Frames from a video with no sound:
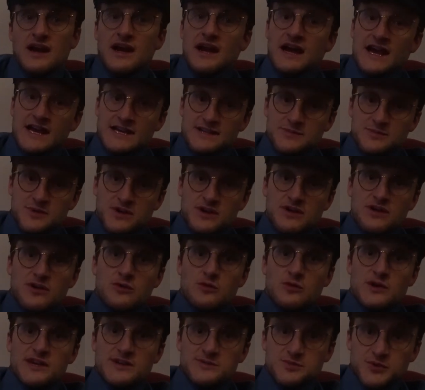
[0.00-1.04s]
asthma,
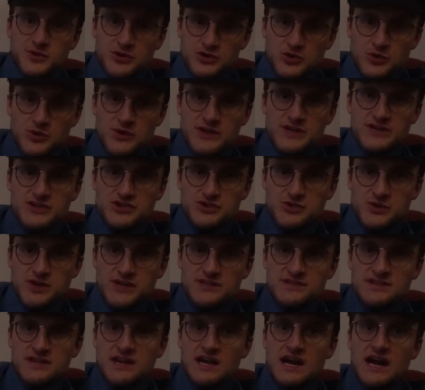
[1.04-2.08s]
respiratory
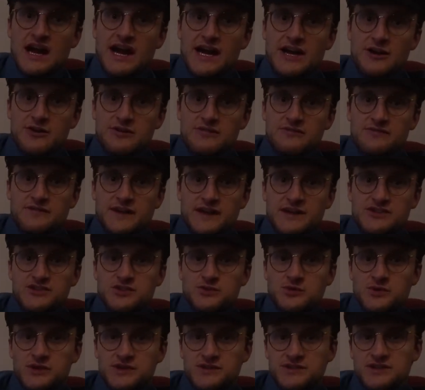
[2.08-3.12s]
distress, higher infection
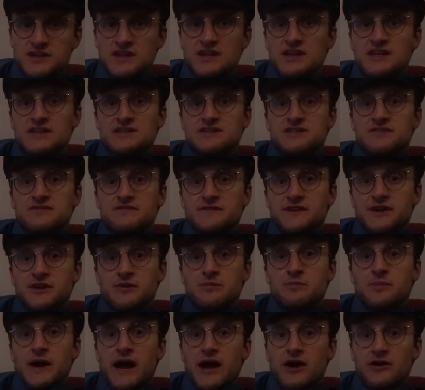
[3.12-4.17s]
risk, severe
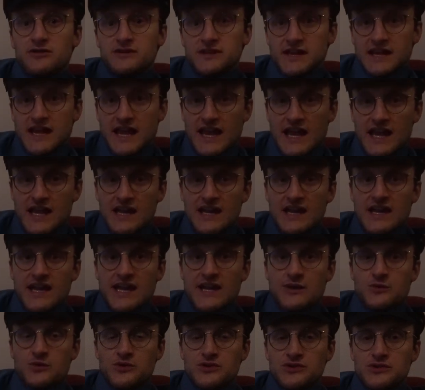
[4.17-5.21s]
bowel decay,
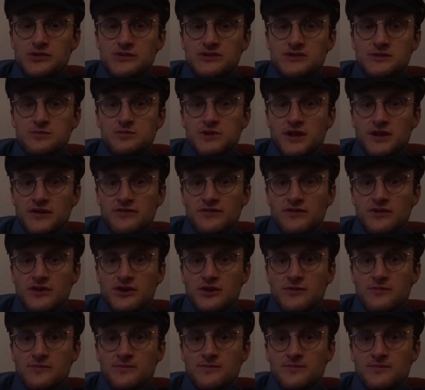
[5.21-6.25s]
and reduced blood
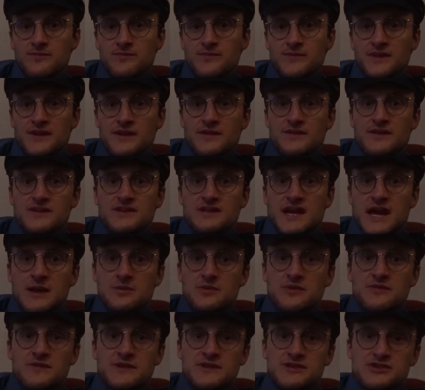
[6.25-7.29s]
flow. The type
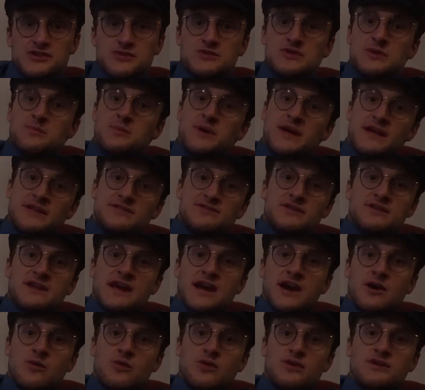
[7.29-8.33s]
of issue depends on
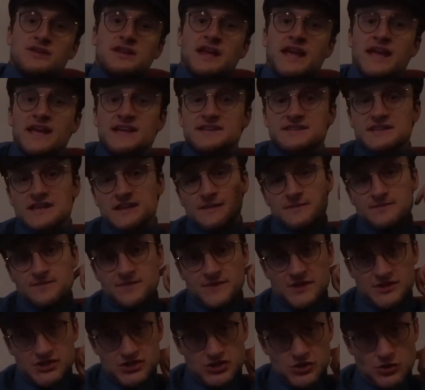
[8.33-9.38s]
how one takes it:
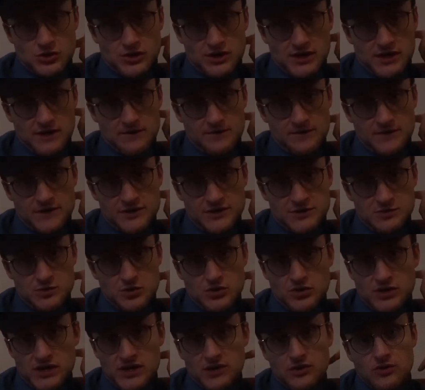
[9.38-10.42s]
snorting,
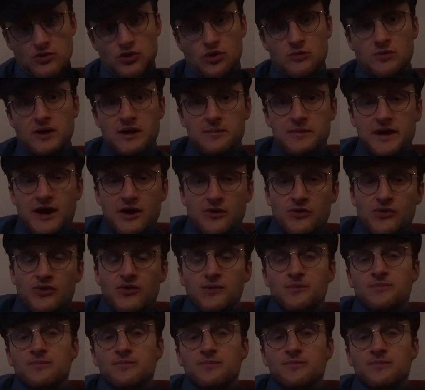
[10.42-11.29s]
smoking, or by mouth.